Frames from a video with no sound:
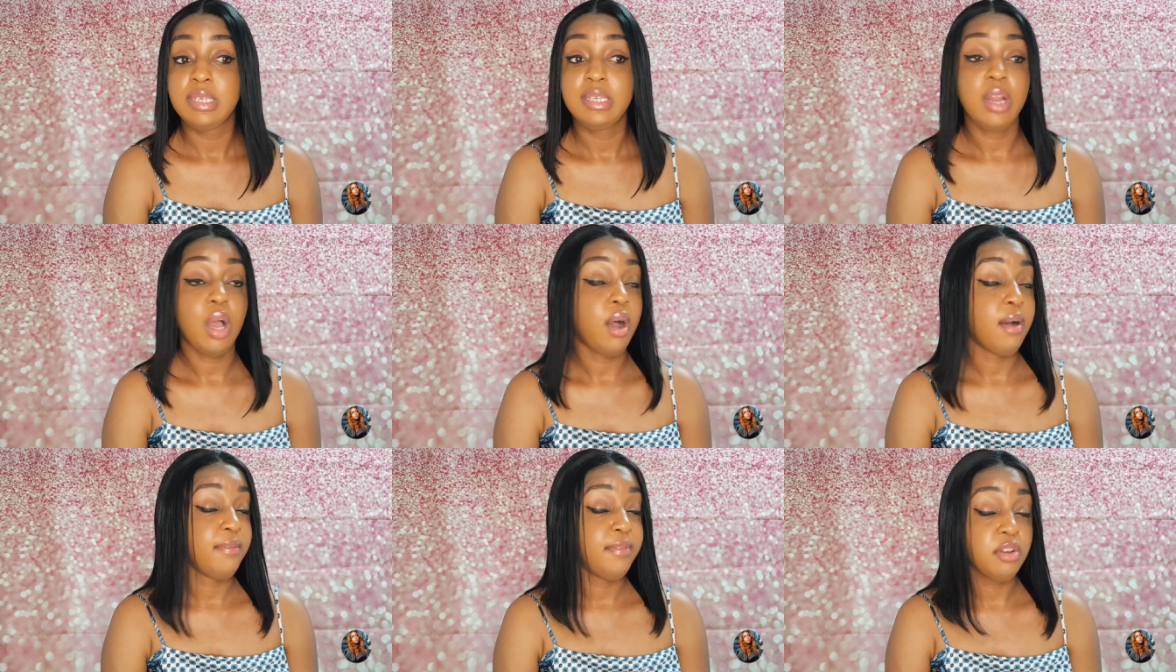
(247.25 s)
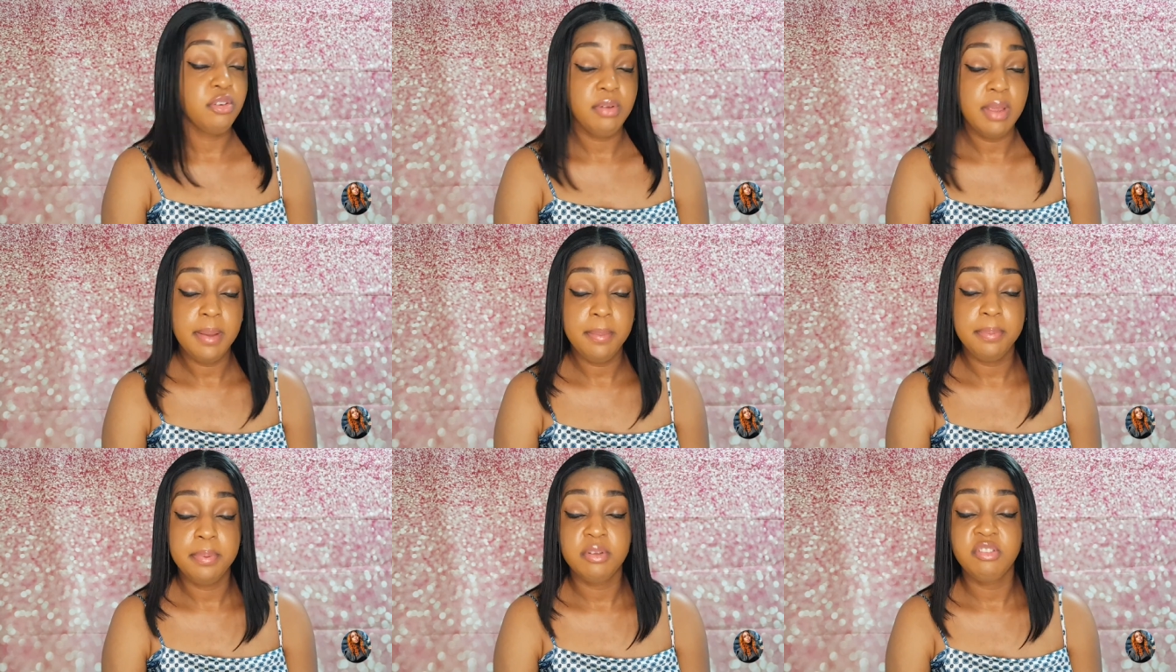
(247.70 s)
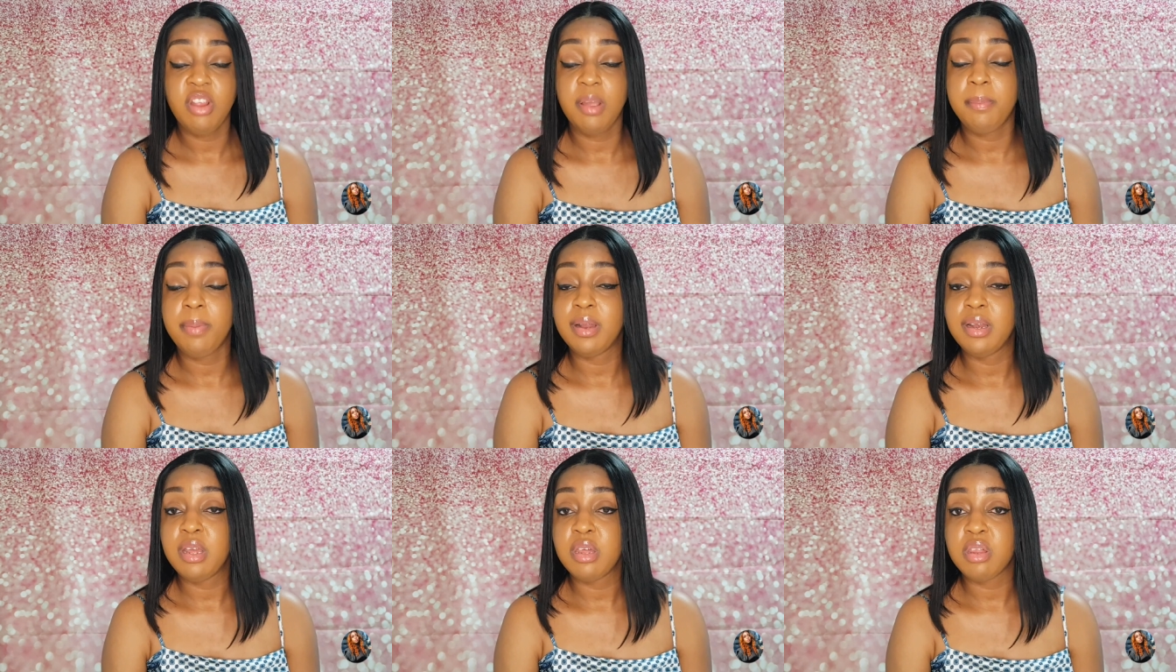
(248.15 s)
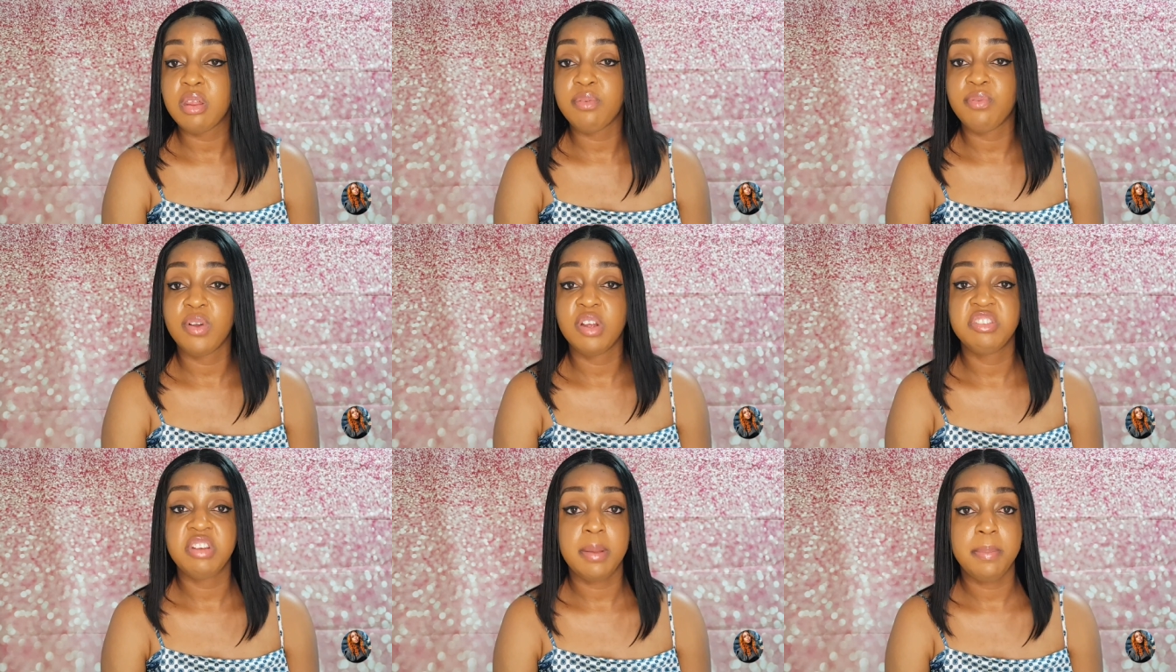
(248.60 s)
of the rib, Japanese
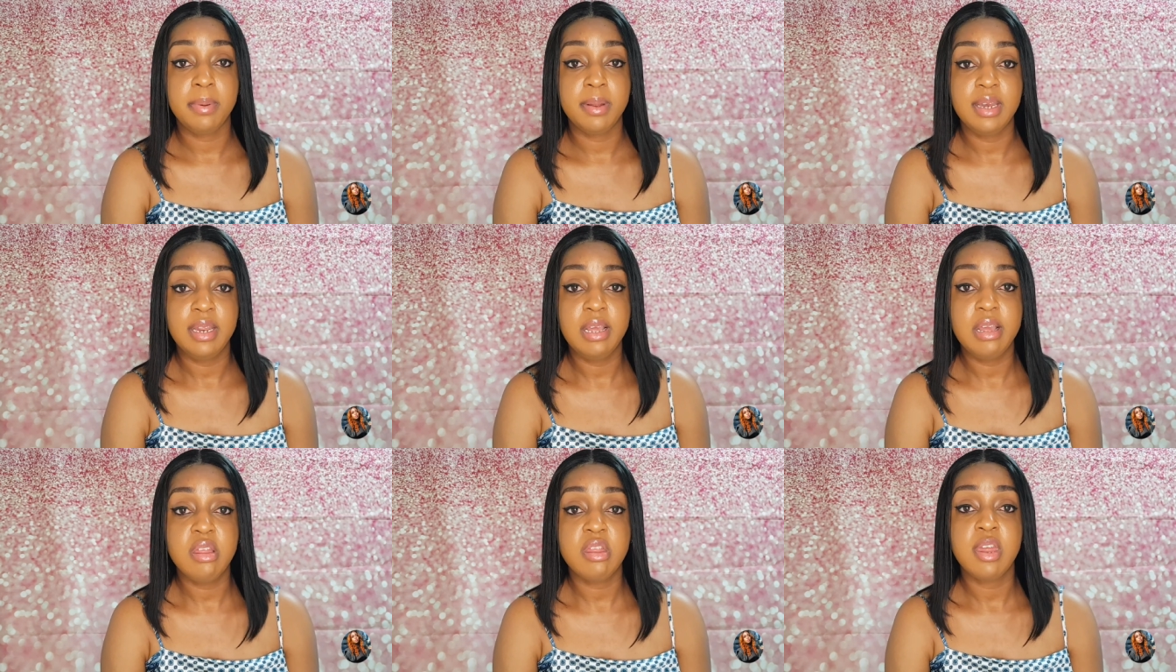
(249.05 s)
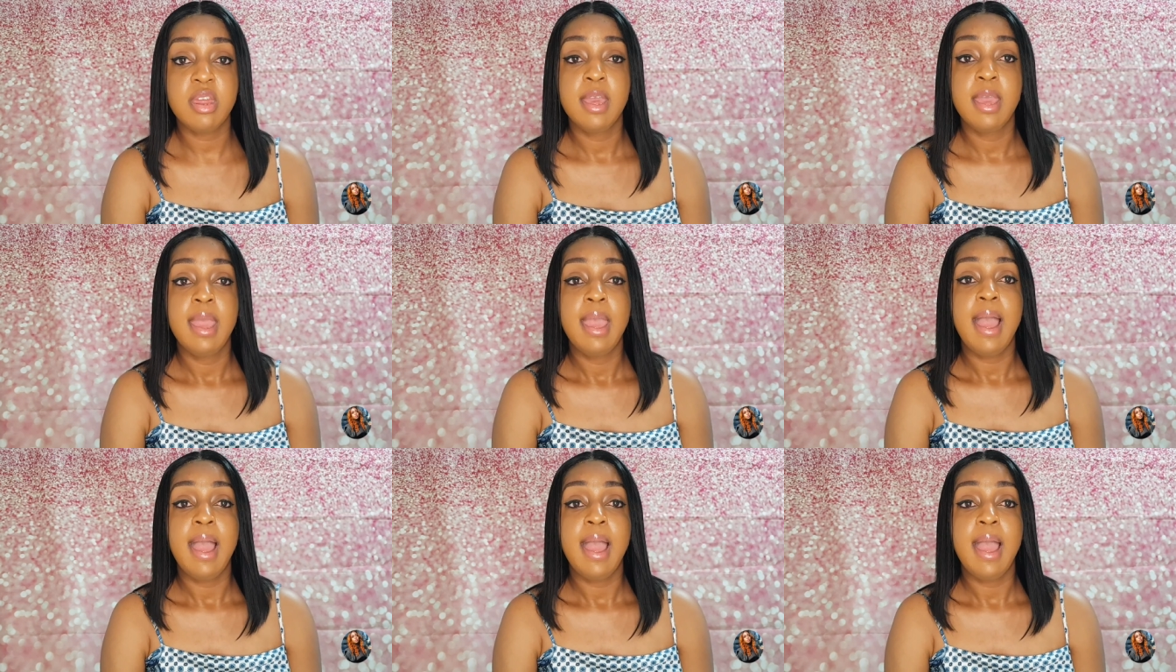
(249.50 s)
for Japanese,